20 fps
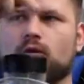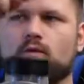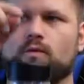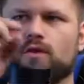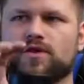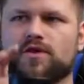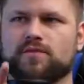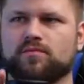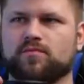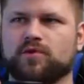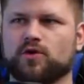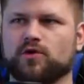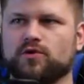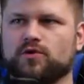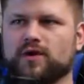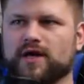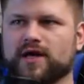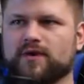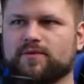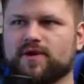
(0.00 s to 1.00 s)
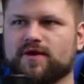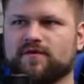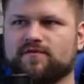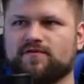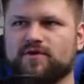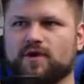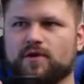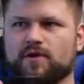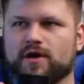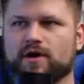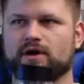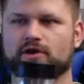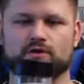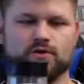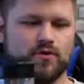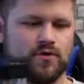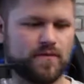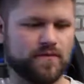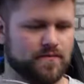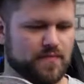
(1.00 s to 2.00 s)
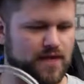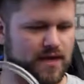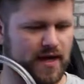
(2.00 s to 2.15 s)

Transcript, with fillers: with the blue liquid flowing through.